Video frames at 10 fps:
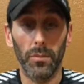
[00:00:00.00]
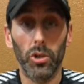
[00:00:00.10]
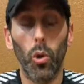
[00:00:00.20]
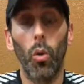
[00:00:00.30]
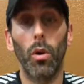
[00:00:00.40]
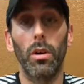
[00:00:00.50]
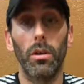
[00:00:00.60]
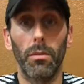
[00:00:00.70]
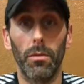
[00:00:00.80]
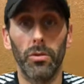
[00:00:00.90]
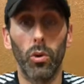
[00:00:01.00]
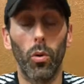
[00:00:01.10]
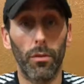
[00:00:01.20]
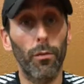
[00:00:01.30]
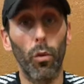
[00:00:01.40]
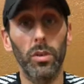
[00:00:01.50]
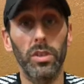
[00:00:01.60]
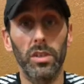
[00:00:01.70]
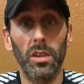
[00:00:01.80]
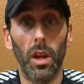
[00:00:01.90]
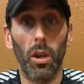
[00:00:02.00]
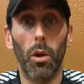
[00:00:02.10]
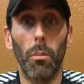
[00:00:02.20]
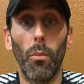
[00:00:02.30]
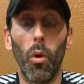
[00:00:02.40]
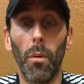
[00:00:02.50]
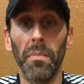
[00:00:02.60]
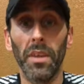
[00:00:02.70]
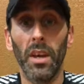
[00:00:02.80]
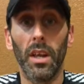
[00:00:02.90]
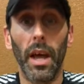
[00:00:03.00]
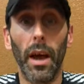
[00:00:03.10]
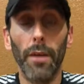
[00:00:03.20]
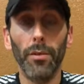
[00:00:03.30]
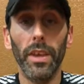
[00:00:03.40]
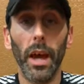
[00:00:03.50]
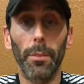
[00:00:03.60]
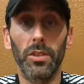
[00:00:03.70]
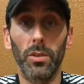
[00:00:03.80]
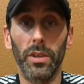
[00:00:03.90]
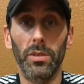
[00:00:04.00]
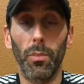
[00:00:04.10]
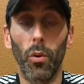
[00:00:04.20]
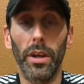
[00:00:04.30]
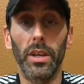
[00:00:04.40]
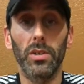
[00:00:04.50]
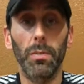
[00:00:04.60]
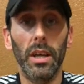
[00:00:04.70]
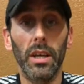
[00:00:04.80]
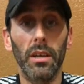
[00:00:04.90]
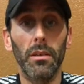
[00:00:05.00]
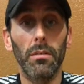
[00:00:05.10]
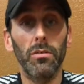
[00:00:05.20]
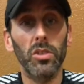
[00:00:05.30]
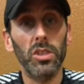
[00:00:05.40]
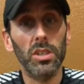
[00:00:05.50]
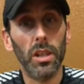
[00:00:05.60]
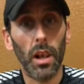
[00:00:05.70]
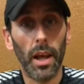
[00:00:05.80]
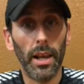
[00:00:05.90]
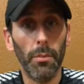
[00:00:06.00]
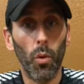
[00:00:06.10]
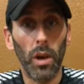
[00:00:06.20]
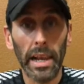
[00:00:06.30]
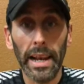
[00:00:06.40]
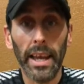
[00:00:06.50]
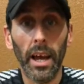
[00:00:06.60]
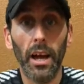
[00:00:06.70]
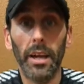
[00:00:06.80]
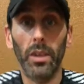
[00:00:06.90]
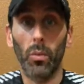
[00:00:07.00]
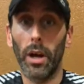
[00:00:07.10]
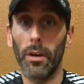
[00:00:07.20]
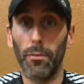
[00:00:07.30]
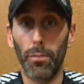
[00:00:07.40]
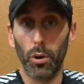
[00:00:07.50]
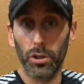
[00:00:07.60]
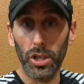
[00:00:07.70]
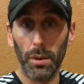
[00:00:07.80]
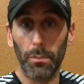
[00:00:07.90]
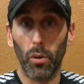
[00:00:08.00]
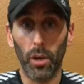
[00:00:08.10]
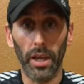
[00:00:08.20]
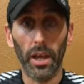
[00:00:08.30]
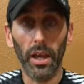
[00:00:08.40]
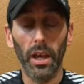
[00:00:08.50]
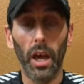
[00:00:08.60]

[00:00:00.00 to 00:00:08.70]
torque forces a lot more. Now, everything up until this point has been slightly more linear in the way of pushing and pulling.